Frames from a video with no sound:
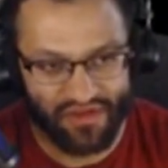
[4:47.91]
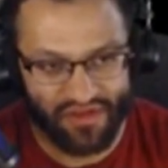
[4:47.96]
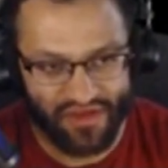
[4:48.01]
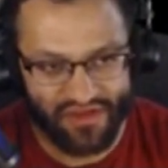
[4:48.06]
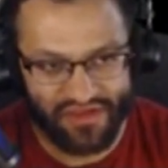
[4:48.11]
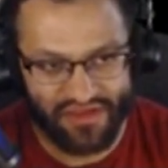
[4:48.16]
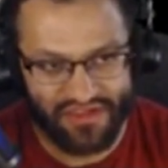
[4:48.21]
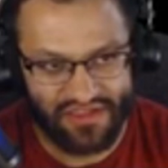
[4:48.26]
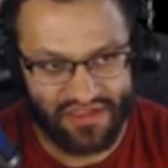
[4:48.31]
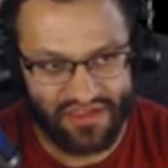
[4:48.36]
Like,
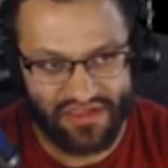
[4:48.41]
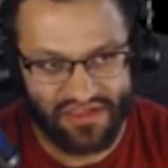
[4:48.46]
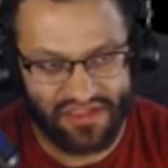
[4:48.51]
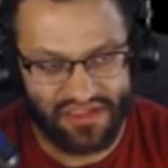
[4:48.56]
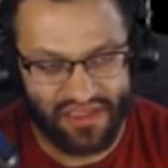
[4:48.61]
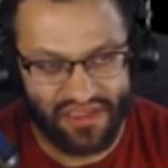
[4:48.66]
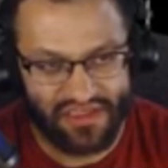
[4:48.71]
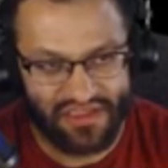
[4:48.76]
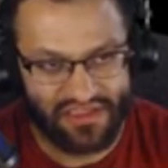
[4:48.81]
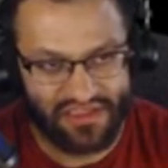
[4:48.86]
this thing is
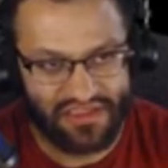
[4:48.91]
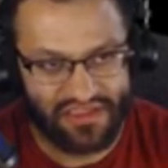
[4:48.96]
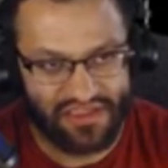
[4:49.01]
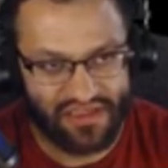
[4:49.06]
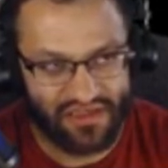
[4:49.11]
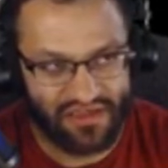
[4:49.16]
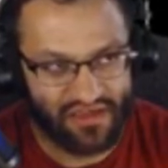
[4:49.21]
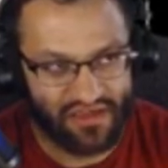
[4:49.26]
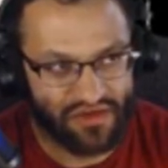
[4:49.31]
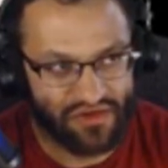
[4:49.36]
the easiest
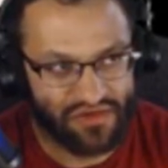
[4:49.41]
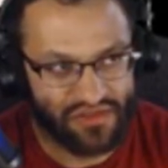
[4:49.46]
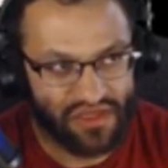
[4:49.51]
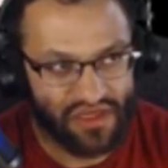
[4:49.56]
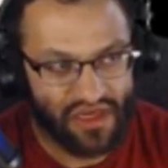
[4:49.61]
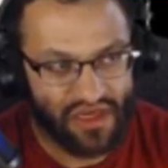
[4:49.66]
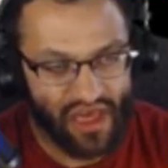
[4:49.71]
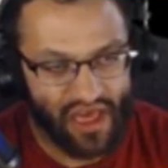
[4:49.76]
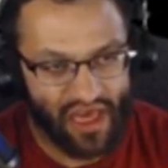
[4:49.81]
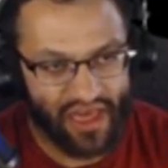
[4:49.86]
thing to use.
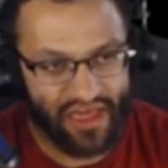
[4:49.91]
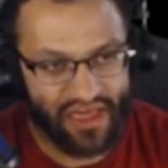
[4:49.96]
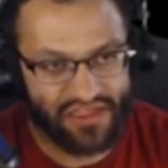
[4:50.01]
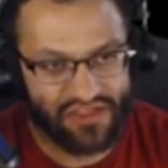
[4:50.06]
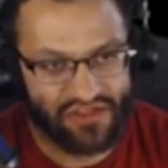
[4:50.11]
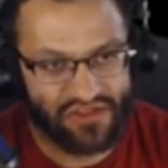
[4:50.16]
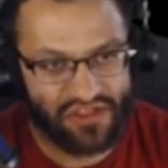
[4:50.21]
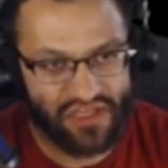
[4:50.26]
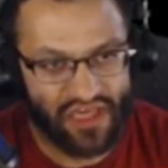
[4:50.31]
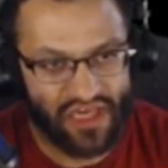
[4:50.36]
And as
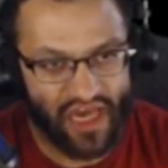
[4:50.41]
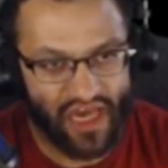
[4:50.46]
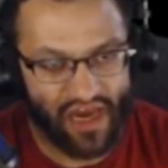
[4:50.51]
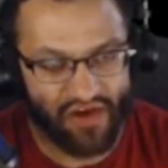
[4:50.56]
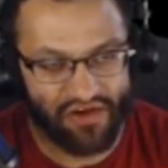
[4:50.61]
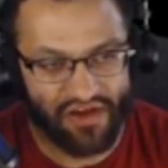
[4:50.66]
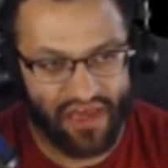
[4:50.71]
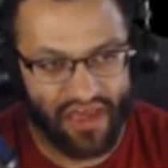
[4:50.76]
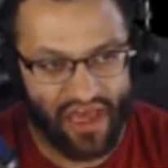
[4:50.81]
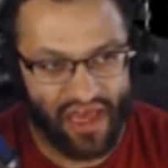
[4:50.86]
you see, I
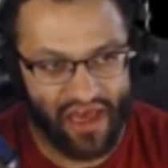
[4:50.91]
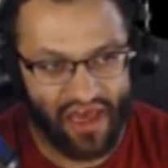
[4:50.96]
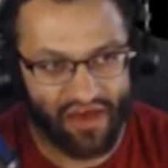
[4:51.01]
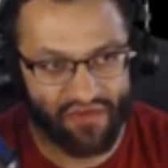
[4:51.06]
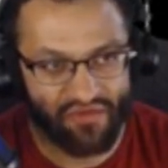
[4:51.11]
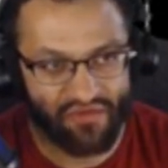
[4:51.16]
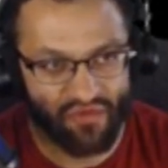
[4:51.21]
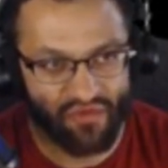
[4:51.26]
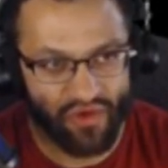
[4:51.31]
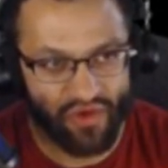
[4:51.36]
already have
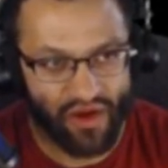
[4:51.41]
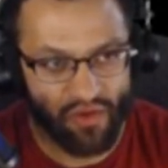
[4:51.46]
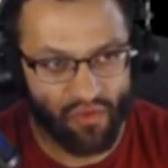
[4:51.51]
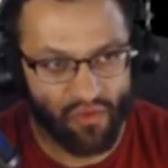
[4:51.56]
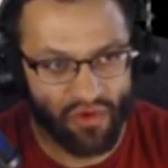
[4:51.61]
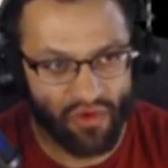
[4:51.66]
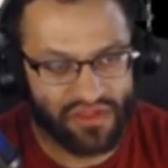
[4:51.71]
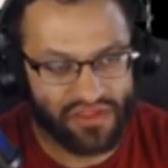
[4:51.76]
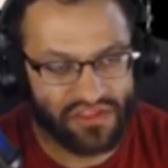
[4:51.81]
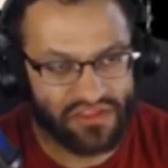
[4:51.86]
what I
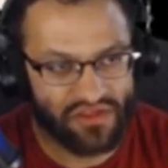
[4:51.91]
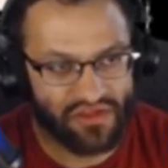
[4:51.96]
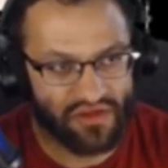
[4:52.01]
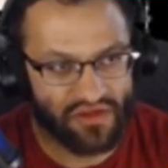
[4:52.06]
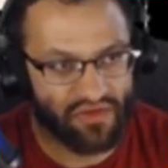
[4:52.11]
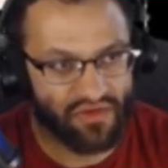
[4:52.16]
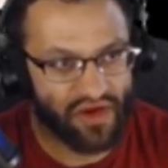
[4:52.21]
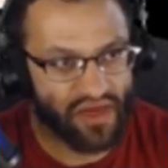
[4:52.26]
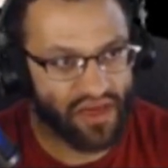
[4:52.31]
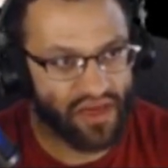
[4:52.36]
want
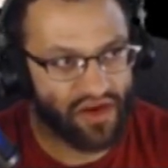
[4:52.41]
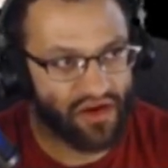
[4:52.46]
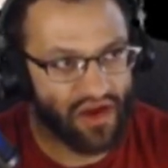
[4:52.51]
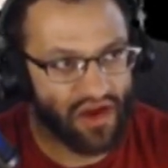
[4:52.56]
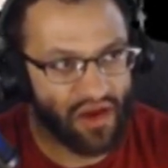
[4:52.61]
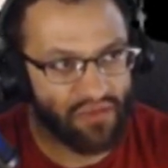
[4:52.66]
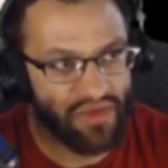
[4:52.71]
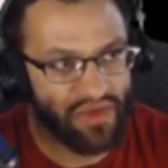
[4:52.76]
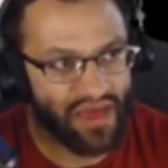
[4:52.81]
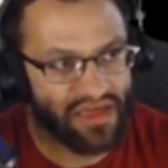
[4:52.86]
installed right here.
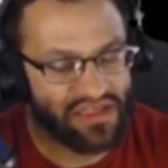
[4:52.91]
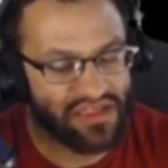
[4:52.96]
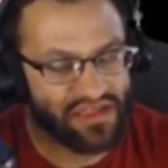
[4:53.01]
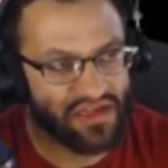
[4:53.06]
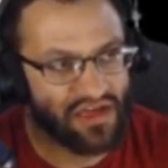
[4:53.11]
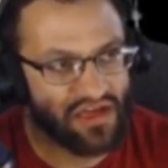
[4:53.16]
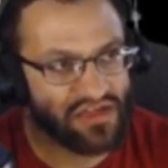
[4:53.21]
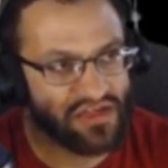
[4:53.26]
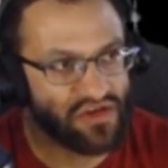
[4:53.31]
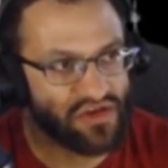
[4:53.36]
I'm actually
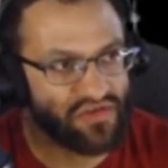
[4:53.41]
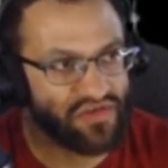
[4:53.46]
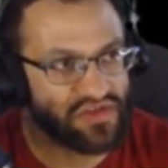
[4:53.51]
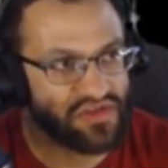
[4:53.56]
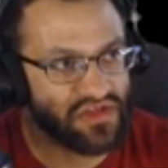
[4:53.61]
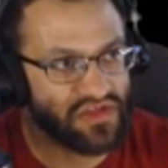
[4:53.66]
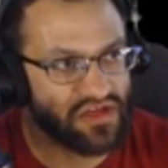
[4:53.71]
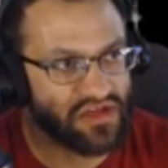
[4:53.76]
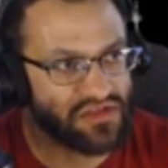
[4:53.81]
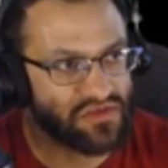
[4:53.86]
not sure if it's
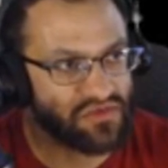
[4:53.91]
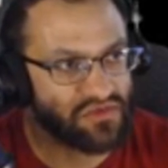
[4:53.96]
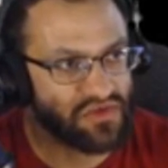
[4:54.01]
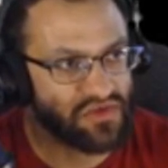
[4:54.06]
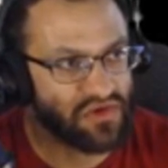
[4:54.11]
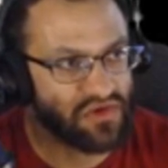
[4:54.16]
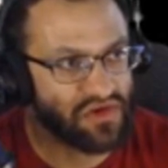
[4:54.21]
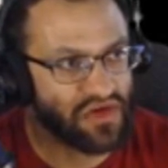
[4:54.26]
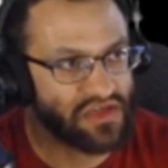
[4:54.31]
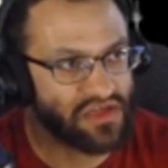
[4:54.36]
Costume
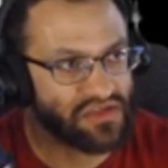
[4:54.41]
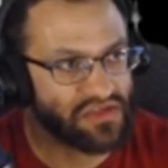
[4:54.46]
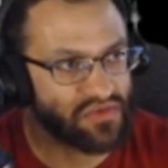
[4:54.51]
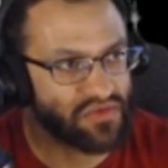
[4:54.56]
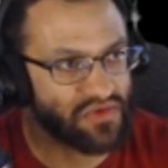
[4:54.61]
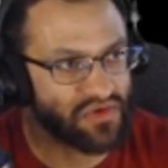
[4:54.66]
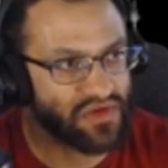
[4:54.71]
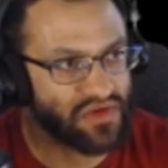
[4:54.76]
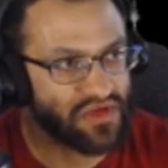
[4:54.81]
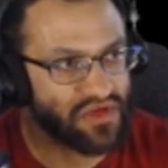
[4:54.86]
2 or Costume
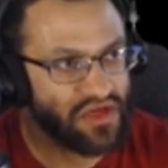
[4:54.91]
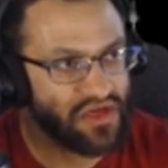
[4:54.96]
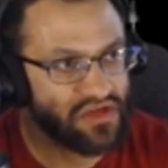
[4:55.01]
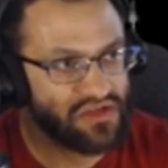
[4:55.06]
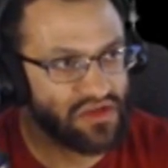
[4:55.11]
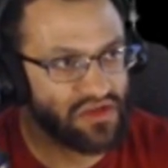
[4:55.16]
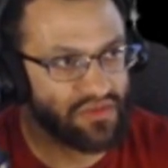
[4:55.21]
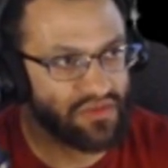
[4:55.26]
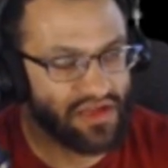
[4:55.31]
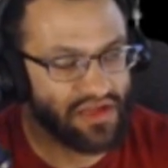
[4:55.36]
3.
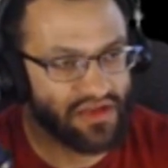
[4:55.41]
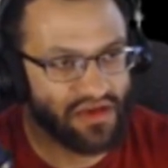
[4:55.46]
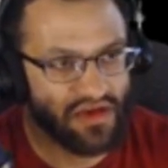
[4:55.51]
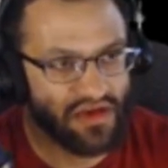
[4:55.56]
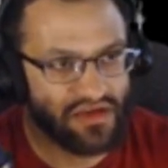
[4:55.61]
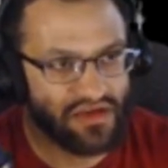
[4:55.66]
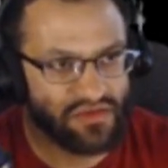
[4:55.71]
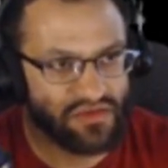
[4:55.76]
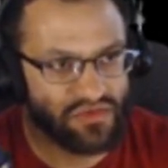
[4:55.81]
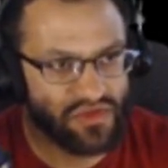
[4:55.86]
So I'm going to add the
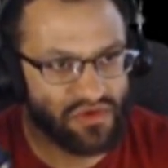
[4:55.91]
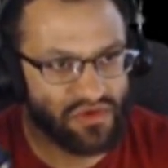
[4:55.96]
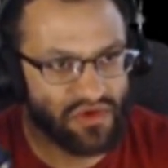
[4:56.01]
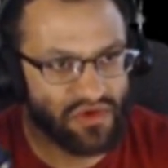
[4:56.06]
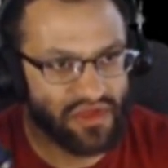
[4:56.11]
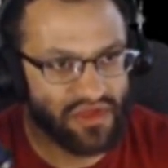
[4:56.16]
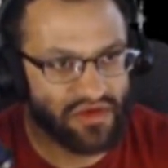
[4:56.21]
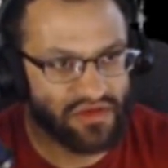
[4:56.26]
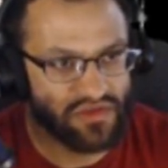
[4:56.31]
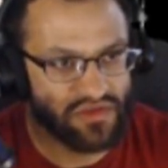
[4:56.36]
Costume 2 on
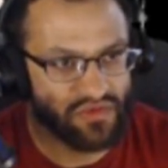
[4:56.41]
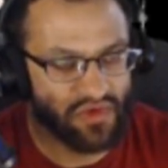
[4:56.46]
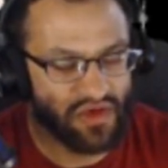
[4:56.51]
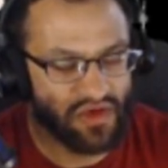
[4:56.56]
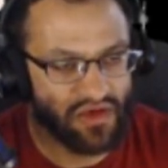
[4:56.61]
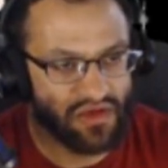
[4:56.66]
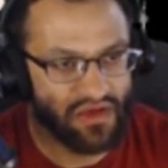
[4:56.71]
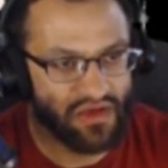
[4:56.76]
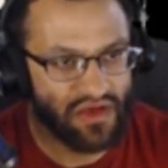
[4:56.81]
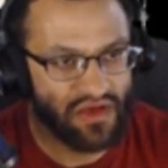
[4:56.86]
there as
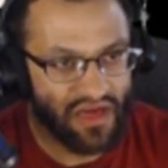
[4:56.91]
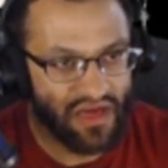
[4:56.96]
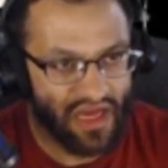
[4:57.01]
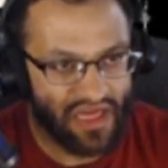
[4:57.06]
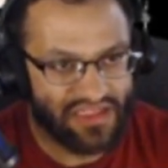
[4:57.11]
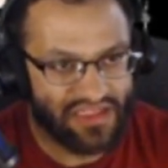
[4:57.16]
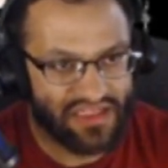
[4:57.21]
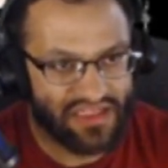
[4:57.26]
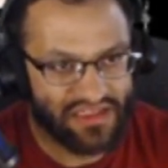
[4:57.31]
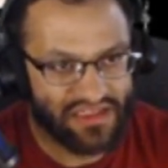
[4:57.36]
well.
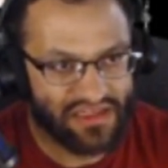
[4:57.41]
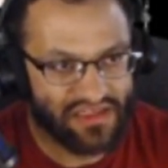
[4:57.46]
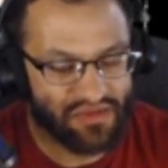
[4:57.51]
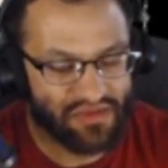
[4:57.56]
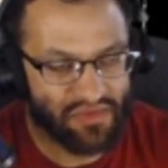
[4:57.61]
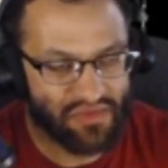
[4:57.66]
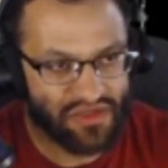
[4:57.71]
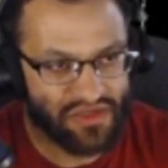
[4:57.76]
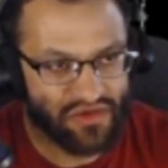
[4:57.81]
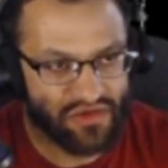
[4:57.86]
I tested it to
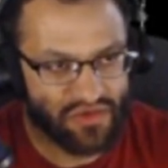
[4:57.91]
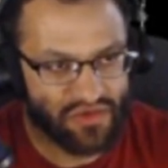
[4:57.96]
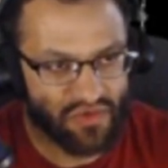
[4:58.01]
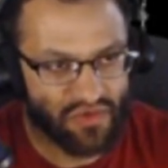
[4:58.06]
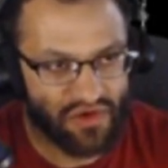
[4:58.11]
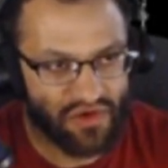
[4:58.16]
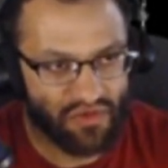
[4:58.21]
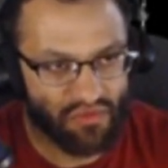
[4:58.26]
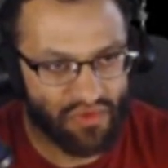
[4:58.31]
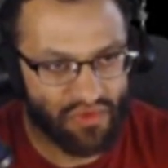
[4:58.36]
make sure it was
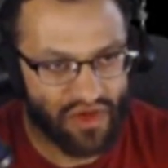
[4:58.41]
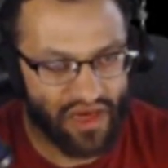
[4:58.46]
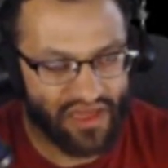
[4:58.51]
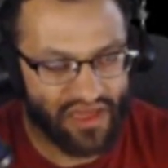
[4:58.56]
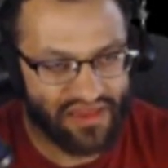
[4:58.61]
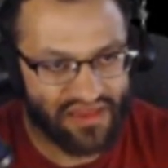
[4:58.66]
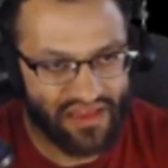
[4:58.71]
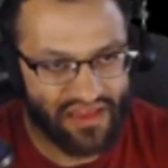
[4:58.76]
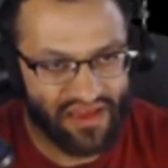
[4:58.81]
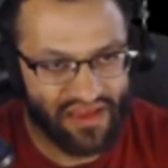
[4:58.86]
working, but I
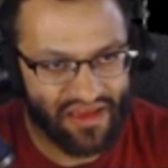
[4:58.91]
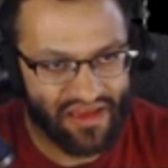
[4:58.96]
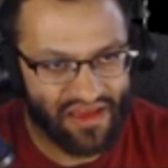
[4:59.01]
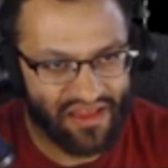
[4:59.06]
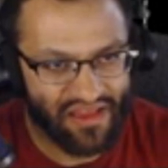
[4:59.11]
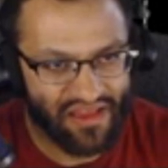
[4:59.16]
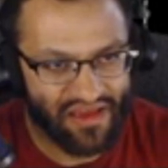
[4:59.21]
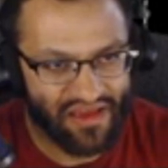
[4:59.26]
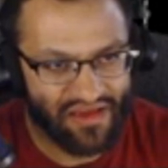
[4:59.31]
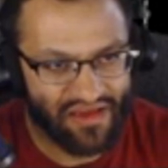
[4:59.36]
think I
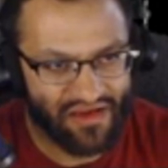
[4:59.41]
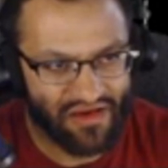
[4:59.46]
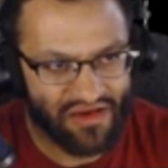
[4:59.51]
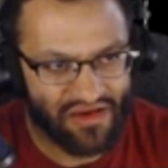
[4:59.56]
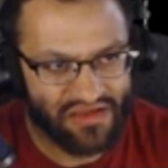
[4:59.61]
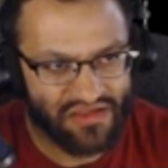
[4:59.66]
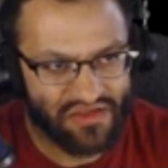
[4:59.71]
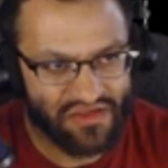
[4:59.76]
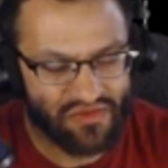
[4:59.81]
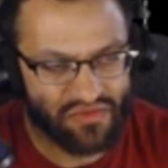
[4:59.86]
like
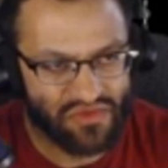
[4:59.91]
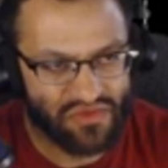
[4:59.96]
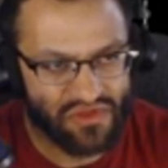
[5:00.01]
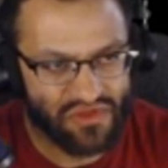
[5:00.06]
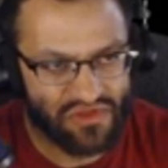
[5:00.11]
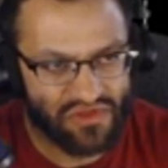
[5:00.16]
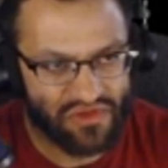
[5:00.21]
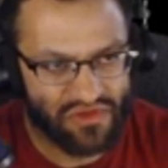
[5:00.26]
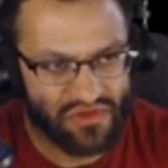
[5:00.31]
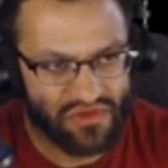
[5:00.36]
costume
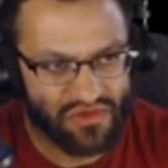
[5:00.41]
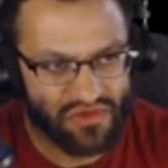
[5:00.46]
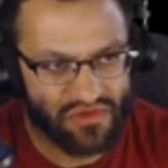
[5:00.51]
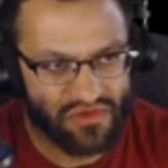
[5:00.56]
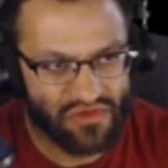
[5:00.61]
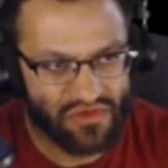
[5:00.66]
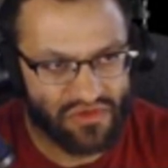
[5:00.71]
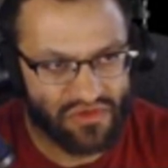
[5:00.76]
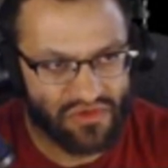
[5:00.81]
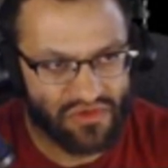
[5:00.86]

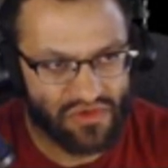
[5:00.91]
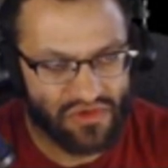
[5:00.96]
2.